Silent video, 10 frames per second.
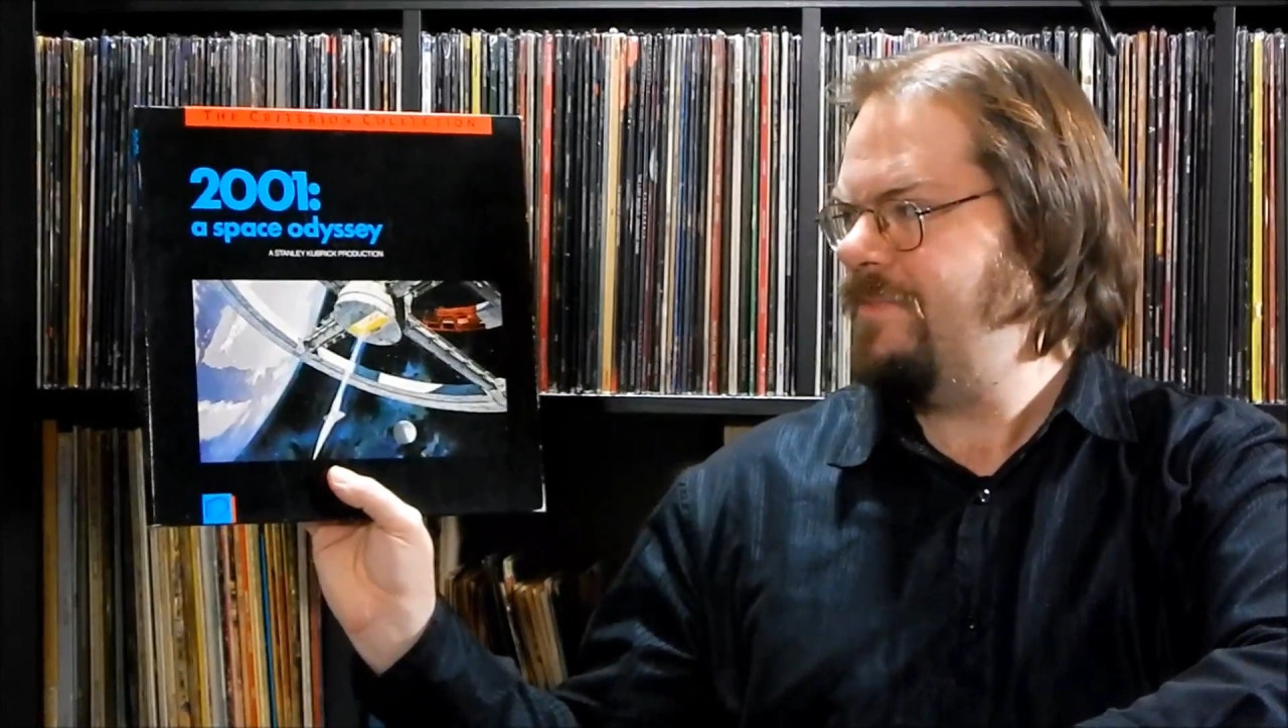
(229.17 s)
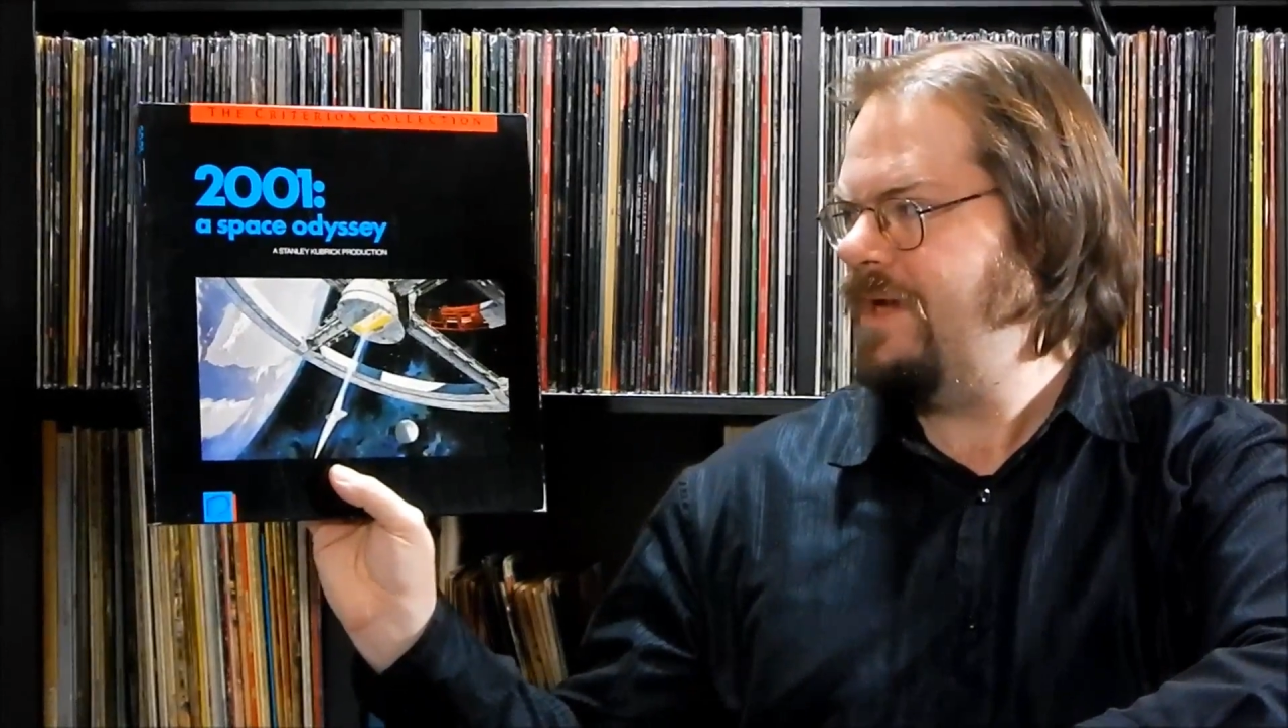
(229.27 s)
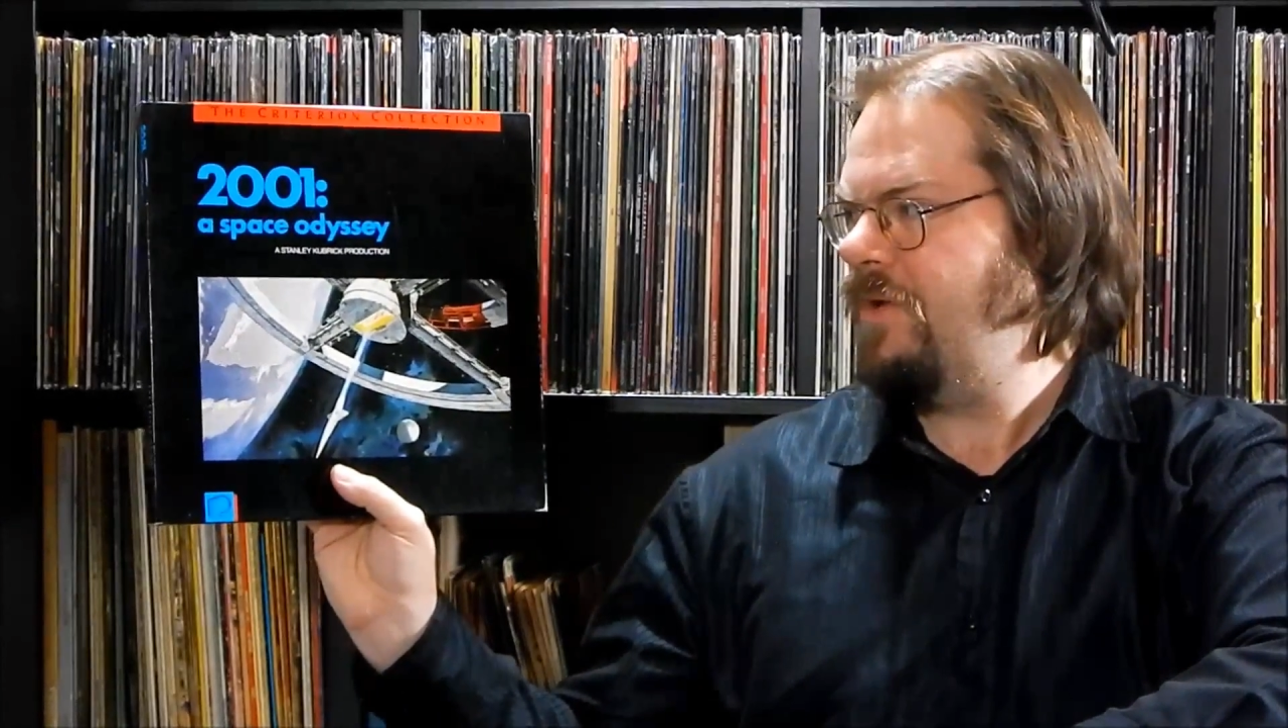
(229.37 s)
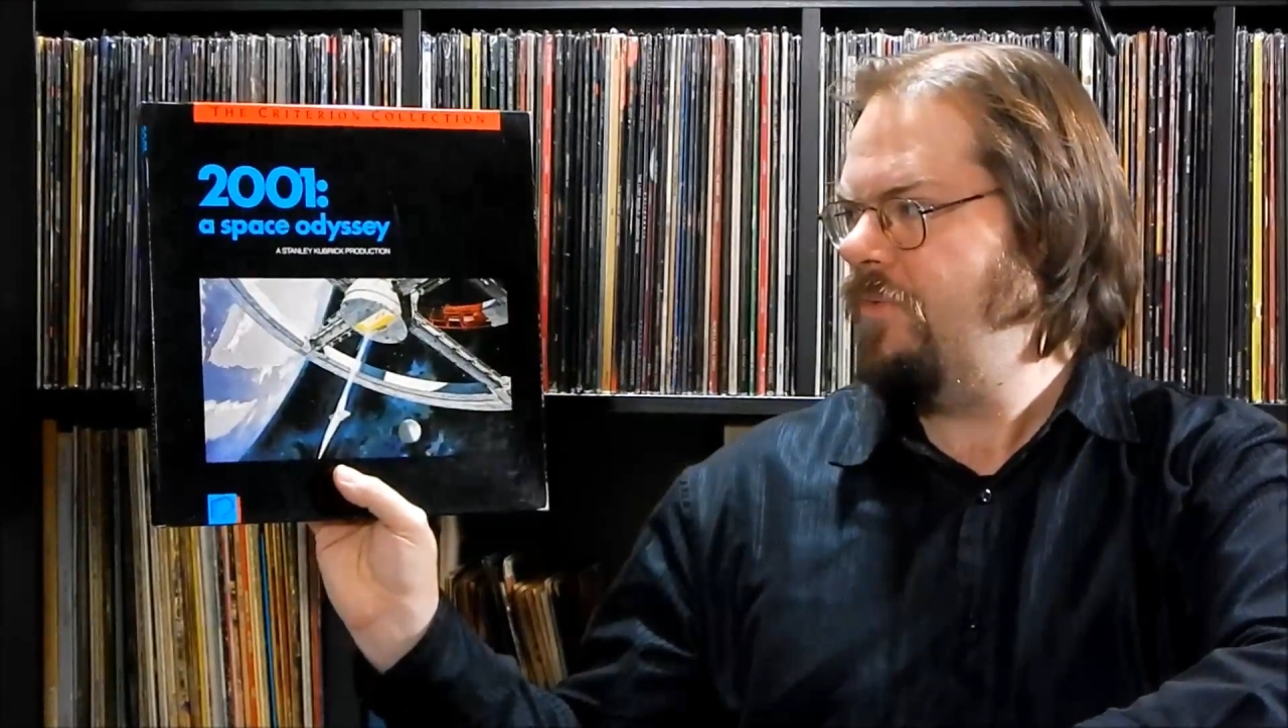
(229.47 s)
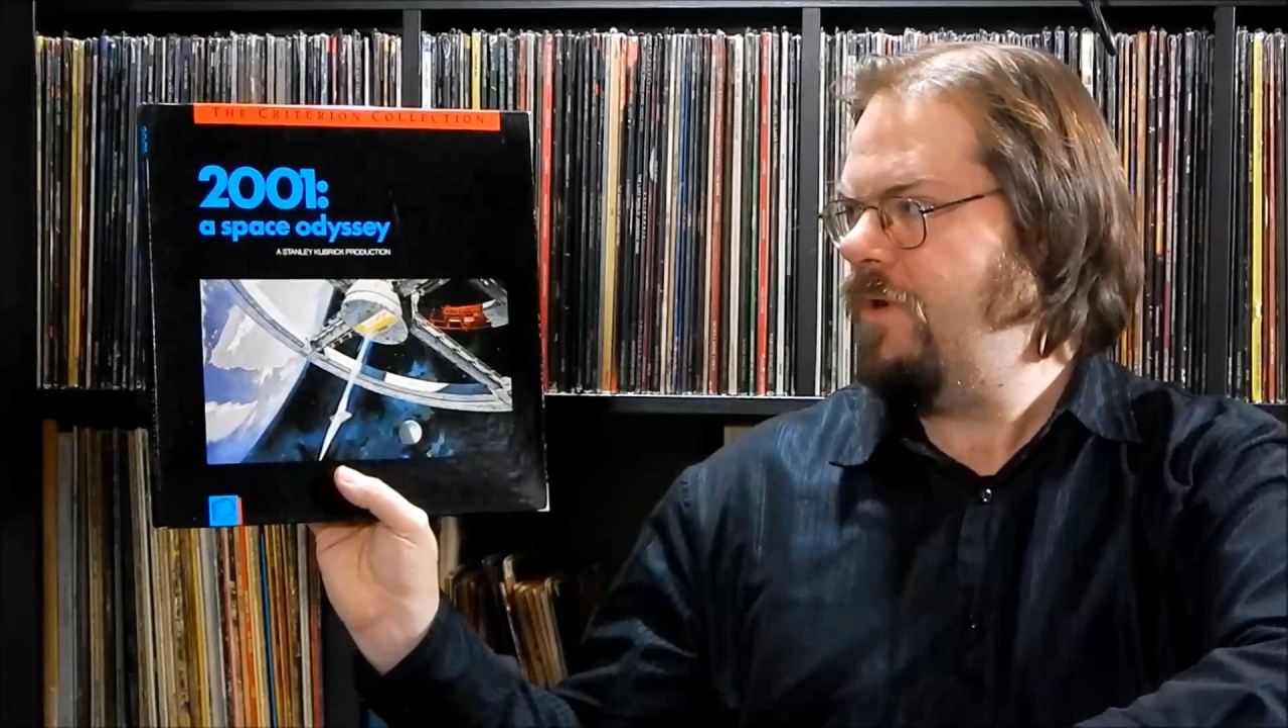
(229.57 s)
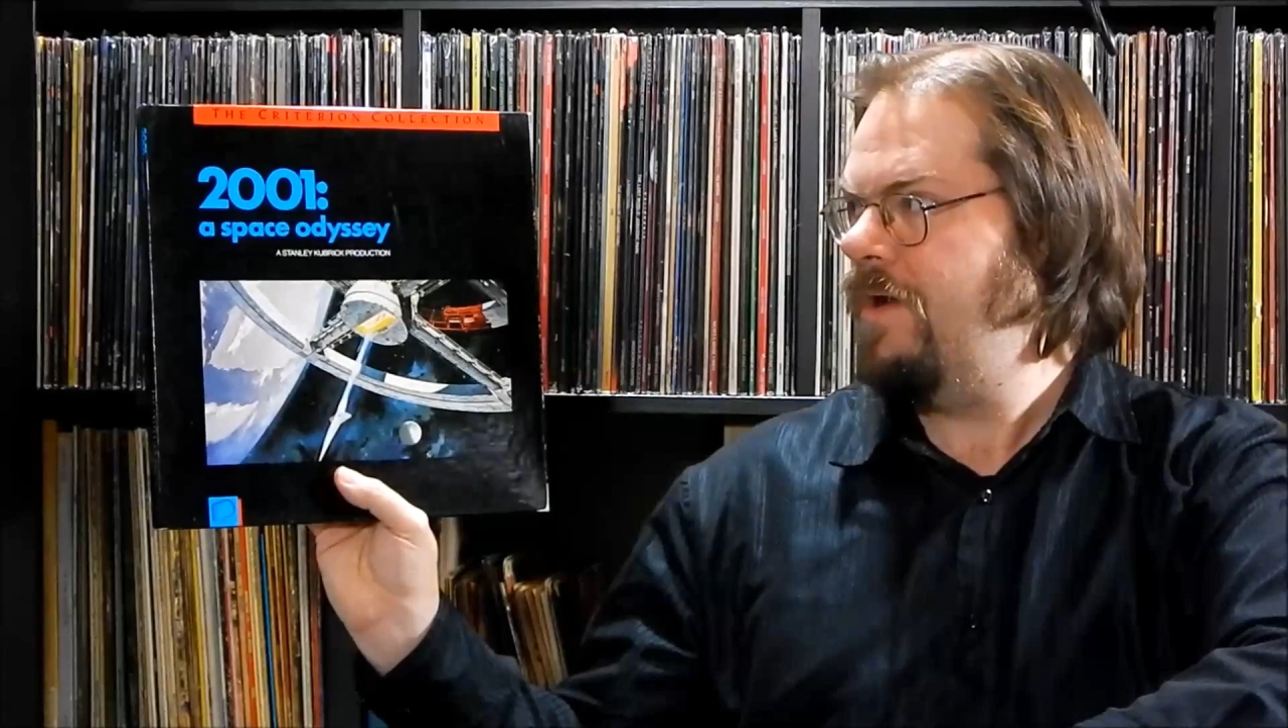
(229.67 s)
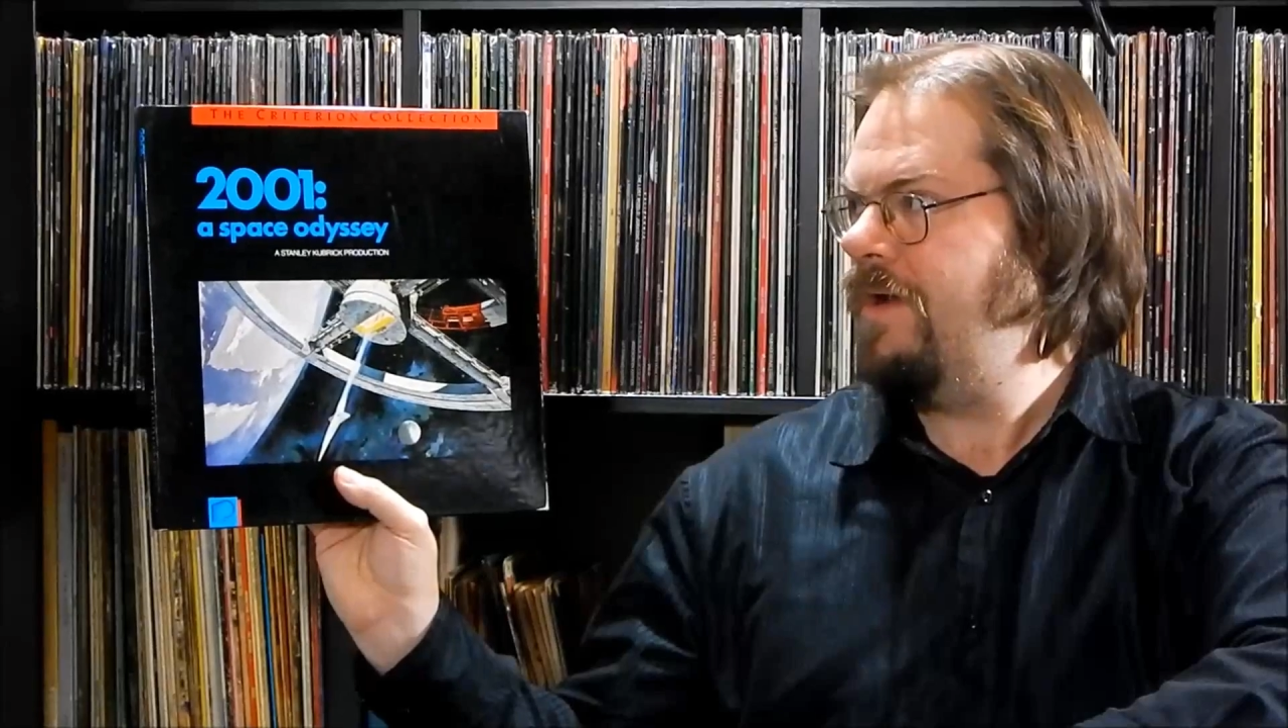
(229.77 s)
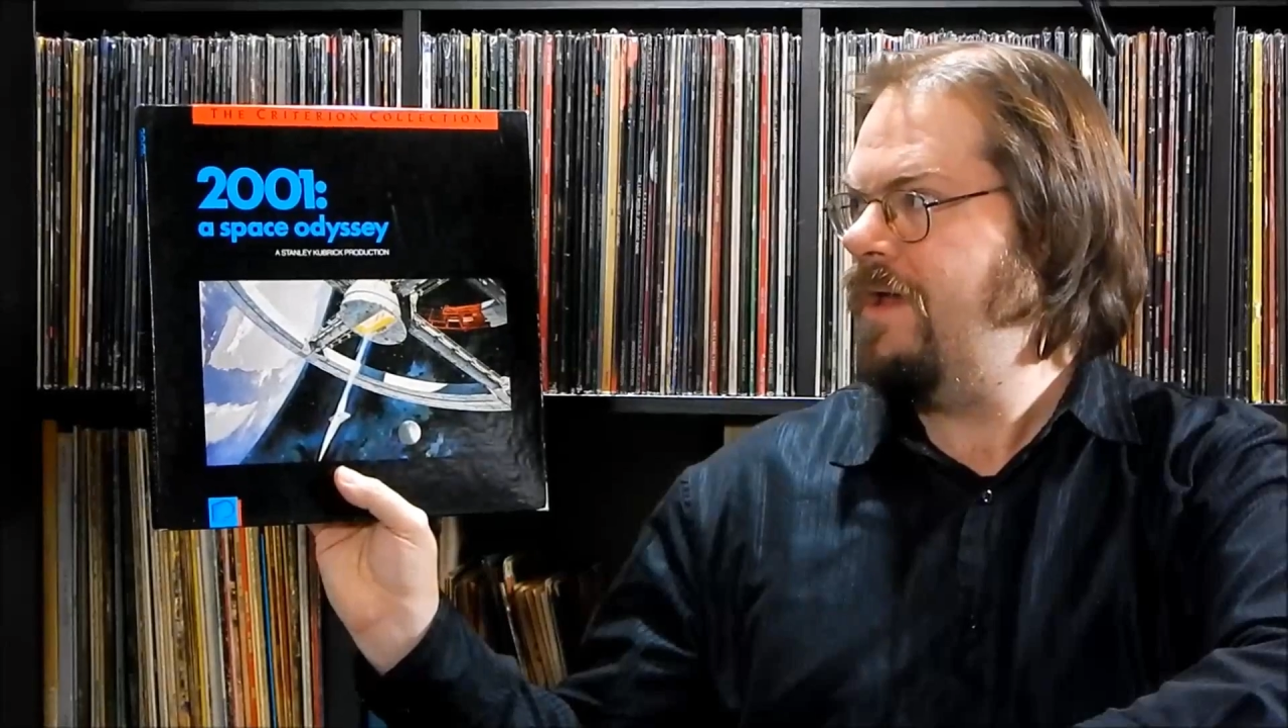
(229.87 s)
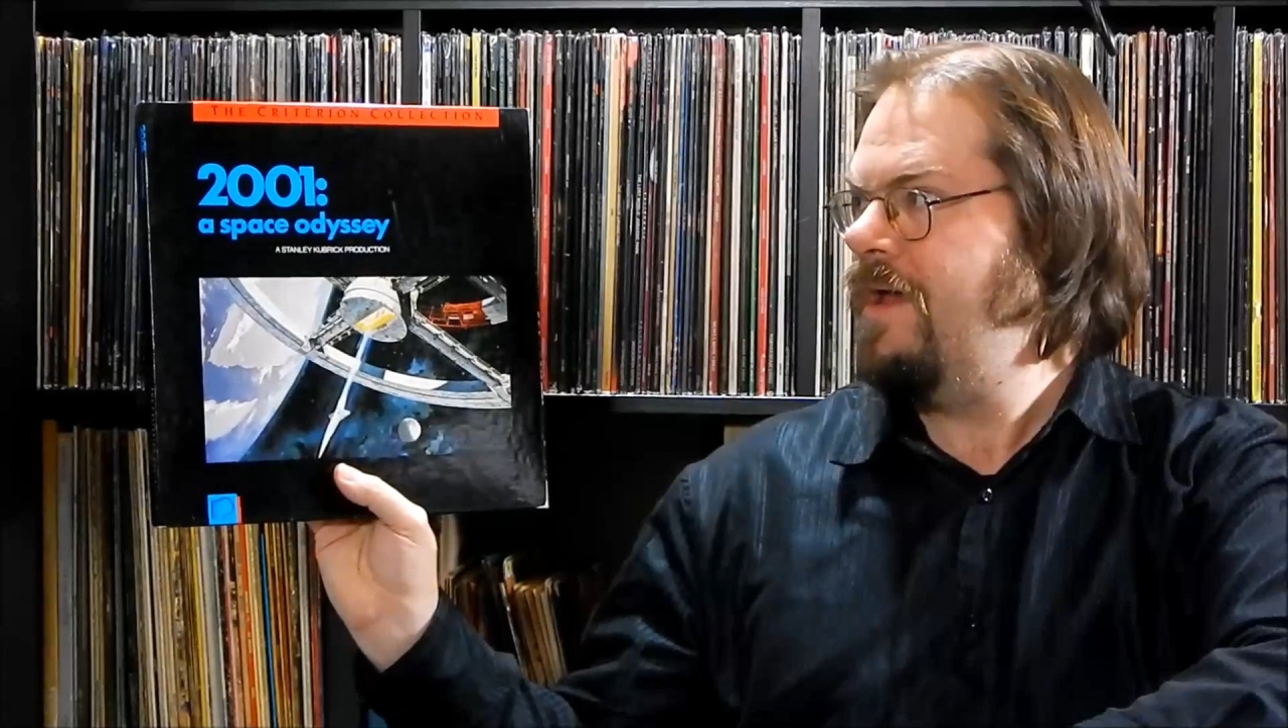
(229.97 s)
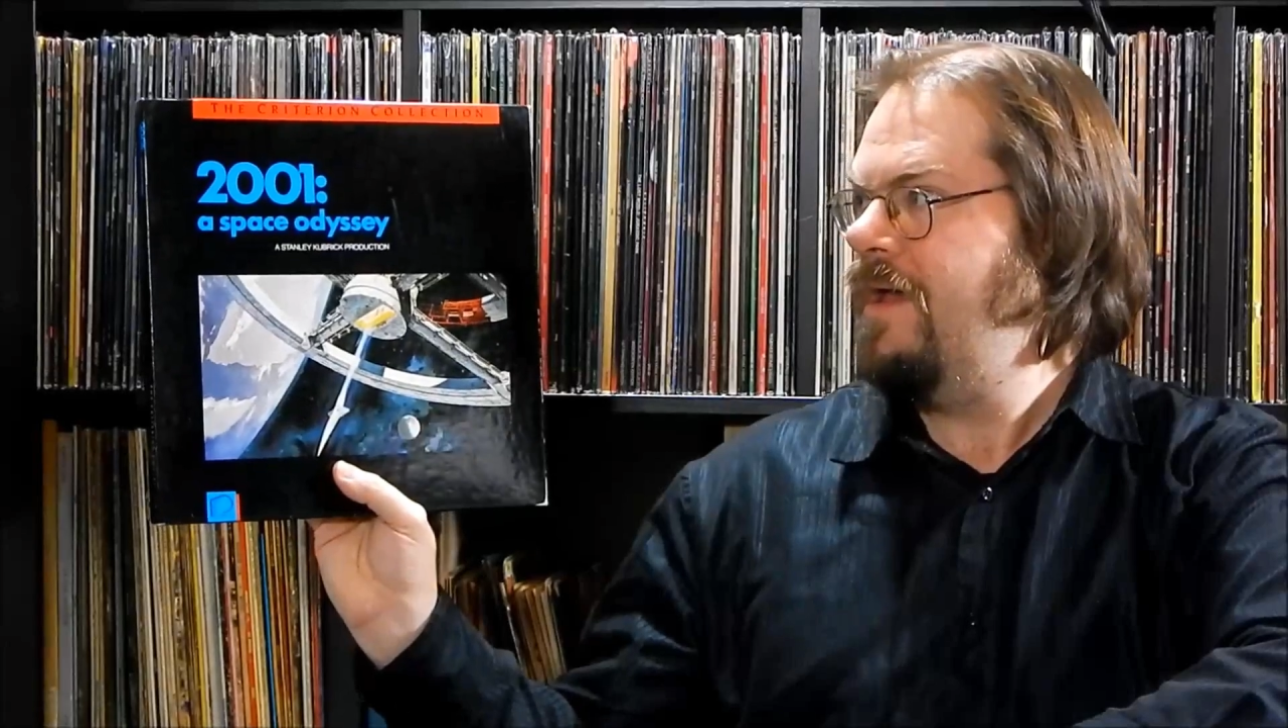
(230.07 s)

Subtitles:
being one.